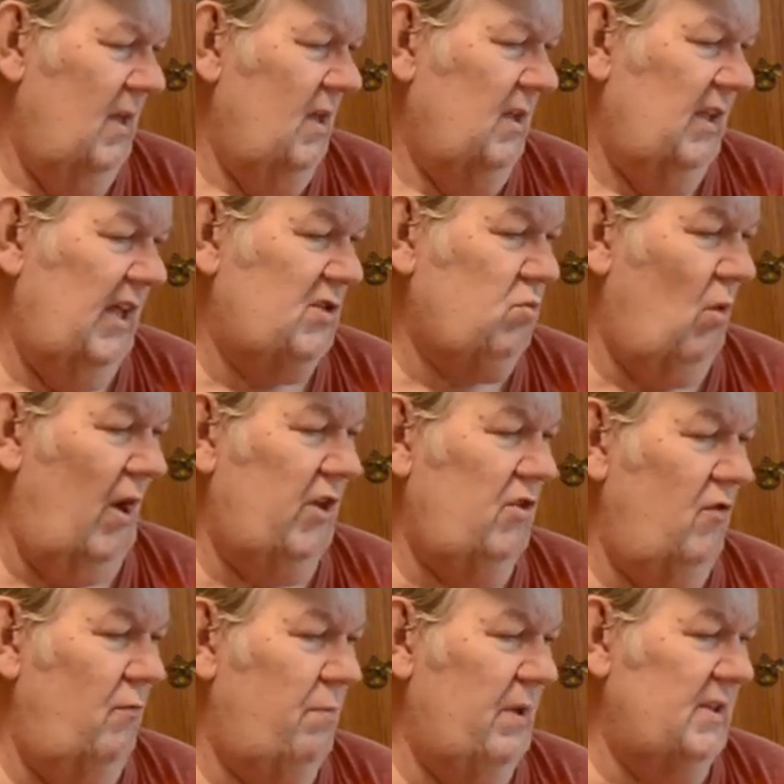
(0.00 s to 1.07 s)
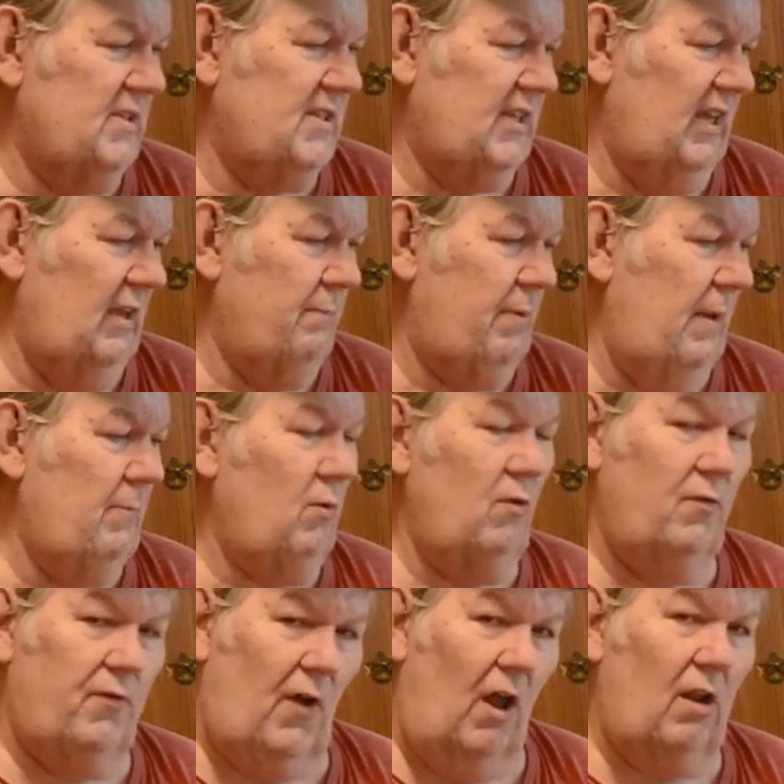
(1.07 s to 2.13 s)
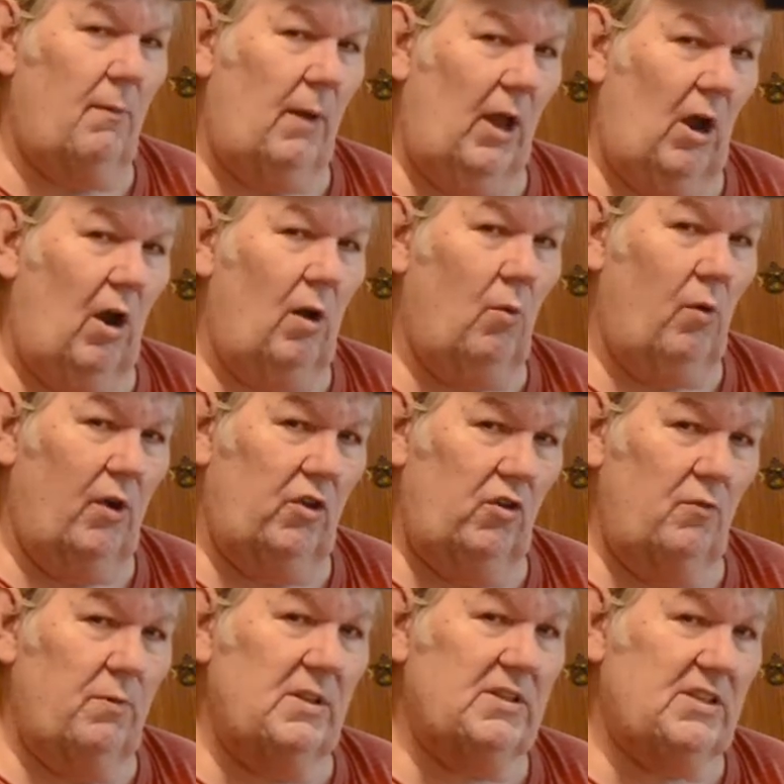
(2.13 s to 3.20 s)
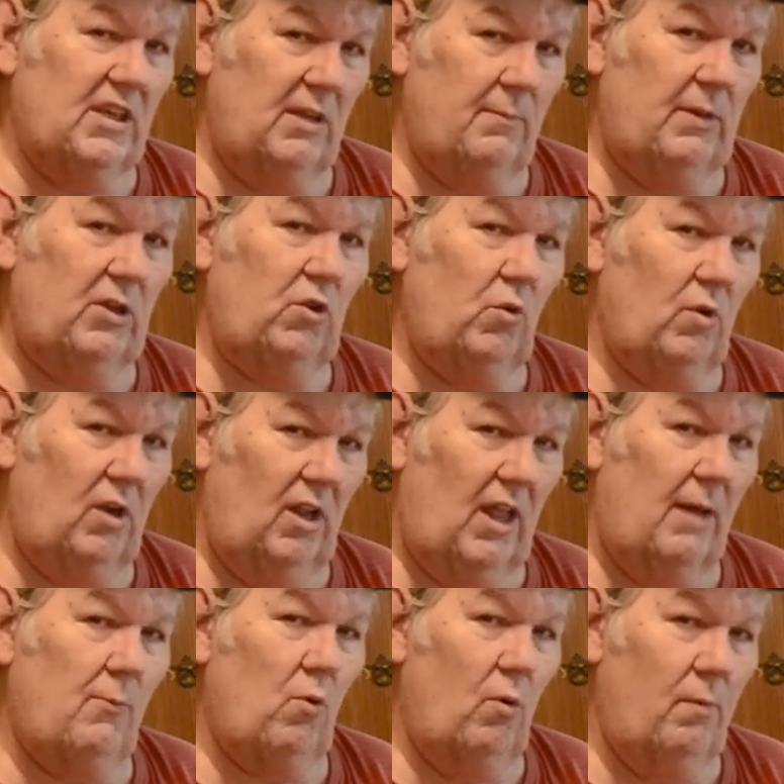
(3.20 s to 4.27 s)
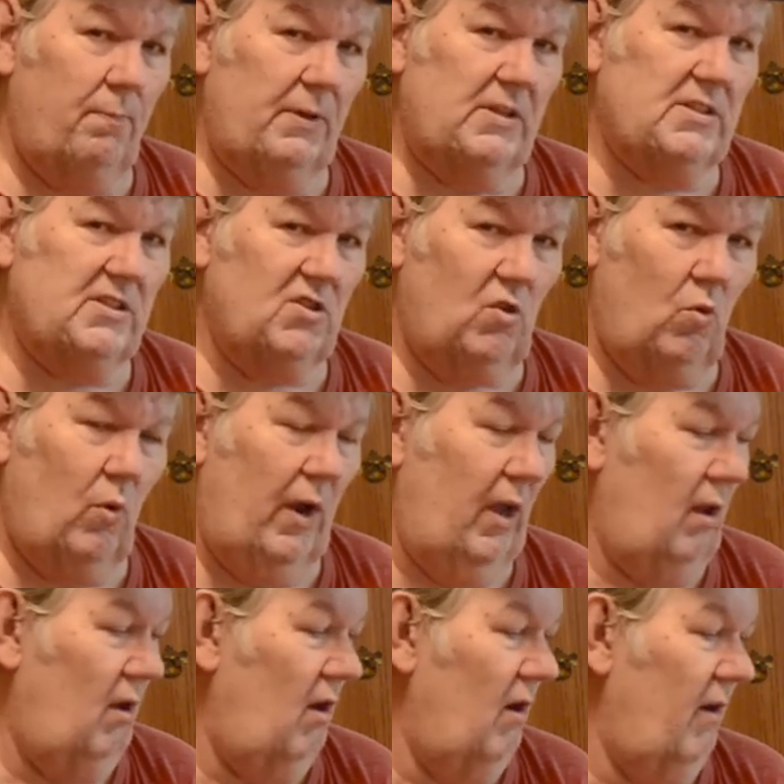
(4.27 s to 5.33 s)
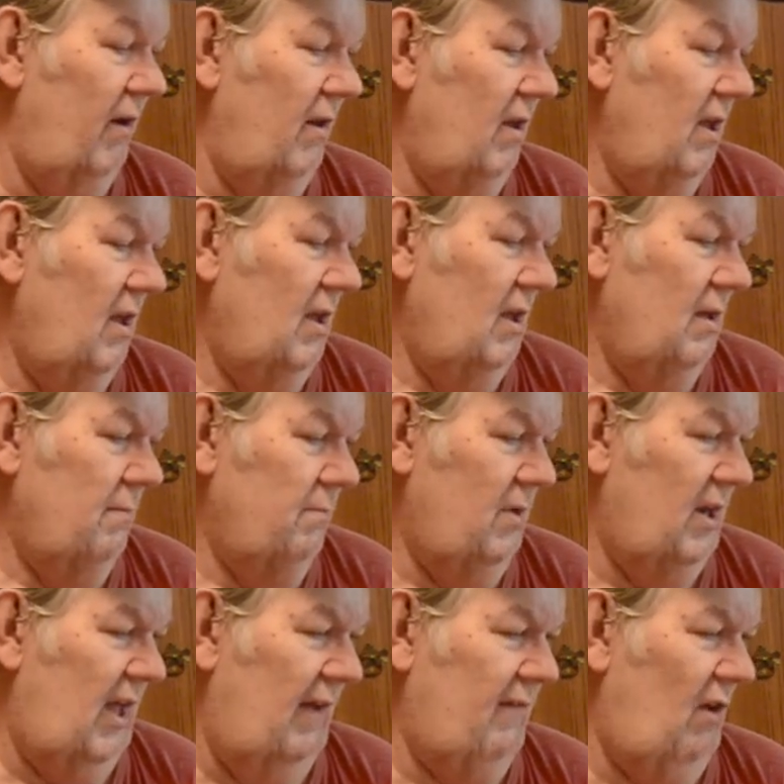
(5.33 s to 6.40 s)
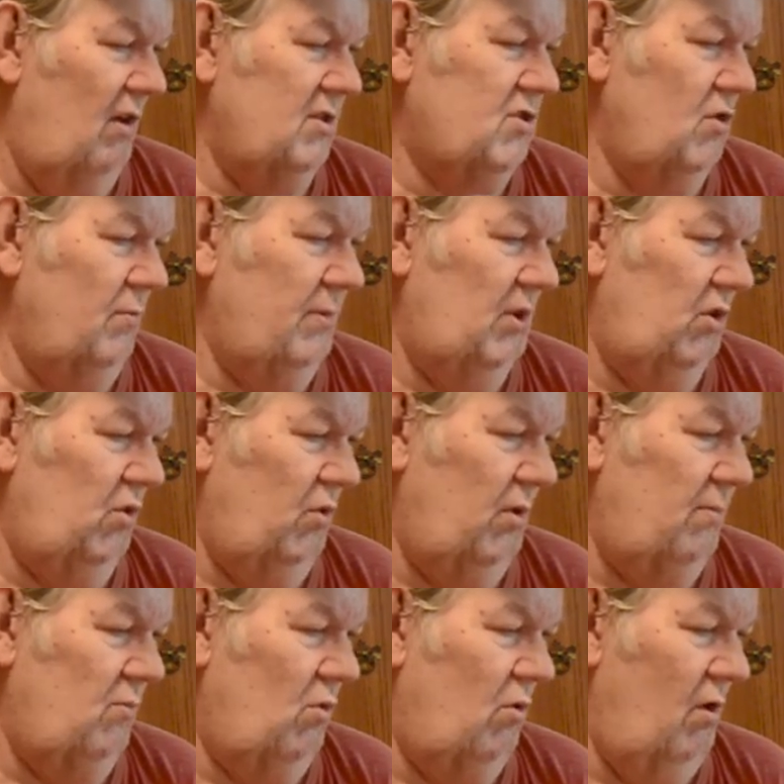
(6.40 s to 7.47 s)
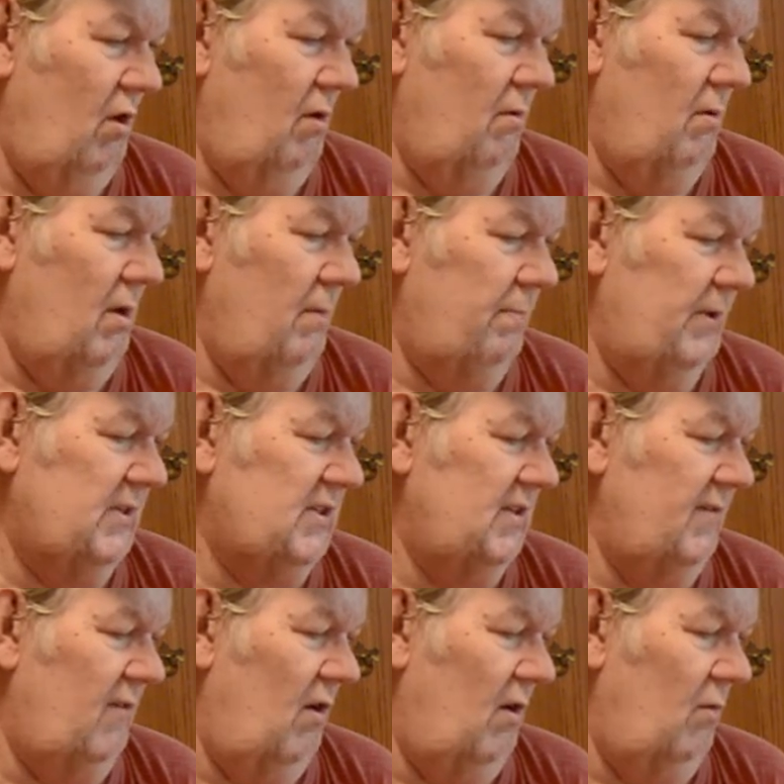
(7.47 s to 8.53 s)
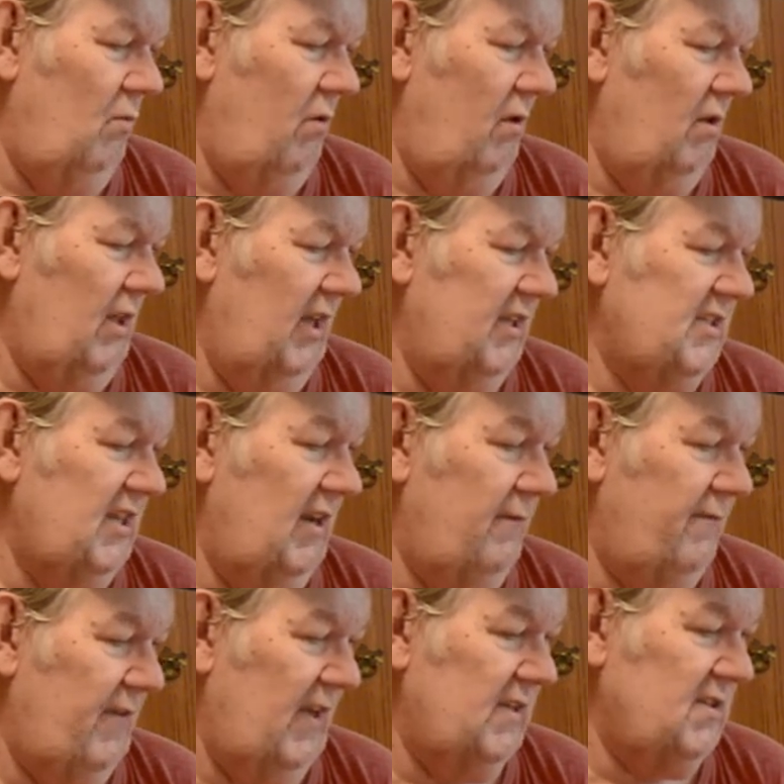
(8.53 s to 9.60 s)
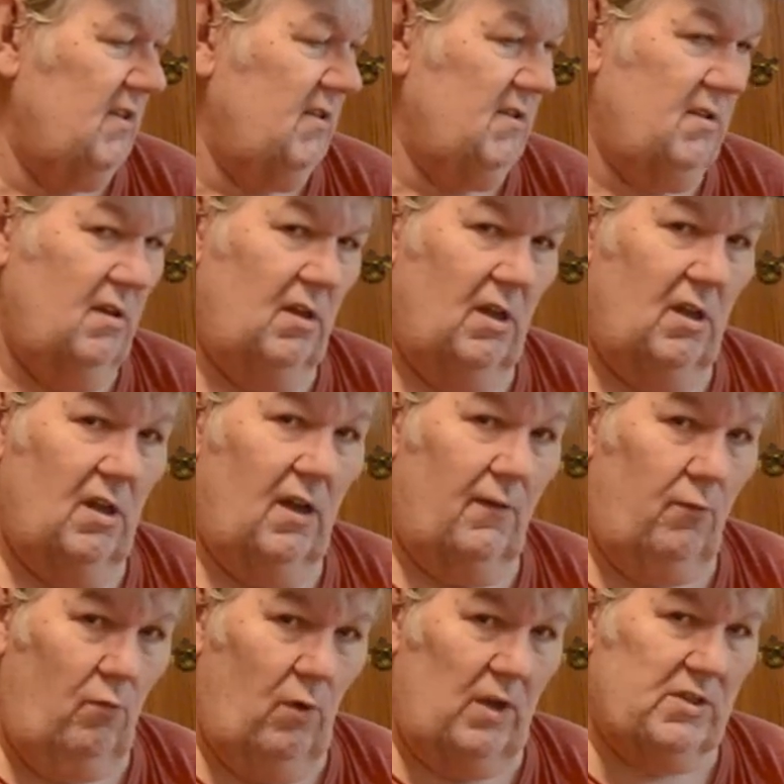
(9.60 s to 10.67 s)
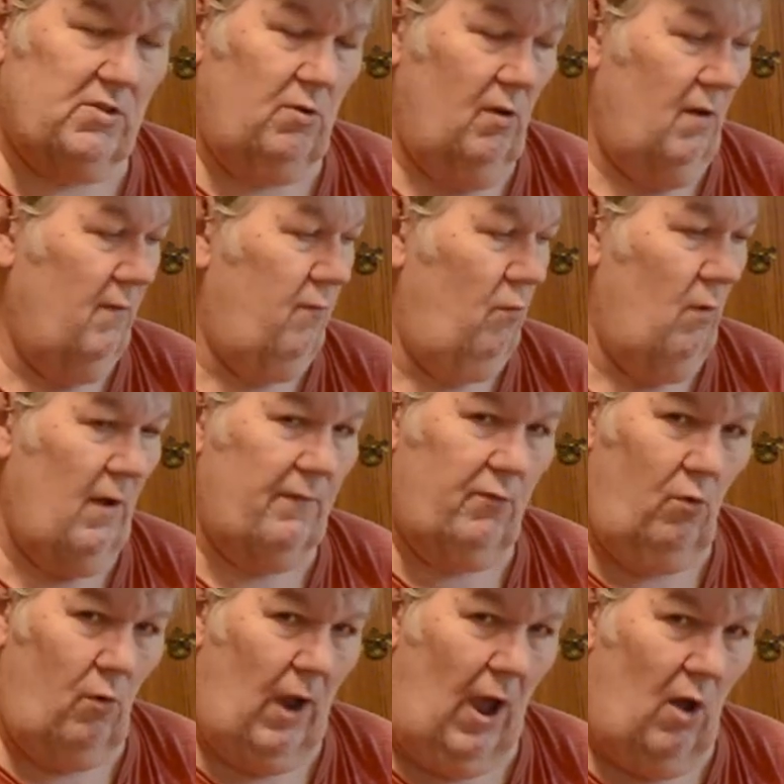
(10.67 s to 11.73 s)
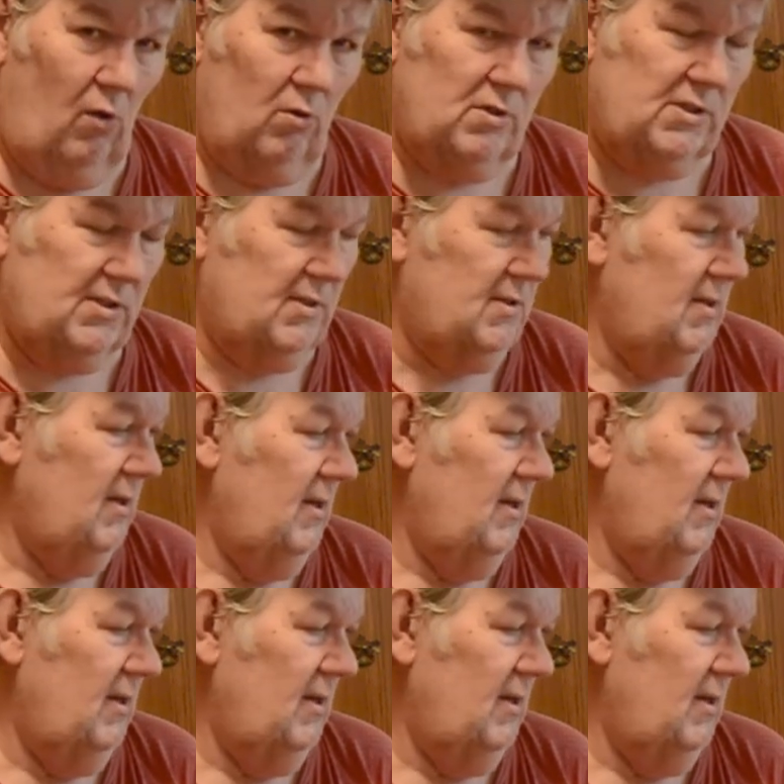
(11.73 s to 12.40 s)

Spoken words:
That's why you've been seeing people who follow my artwork. You've been seeing me doing a lot more pieces of quail art, but I've also been doing more pieces of artwork, like I said, of pheasants, of rough grouse,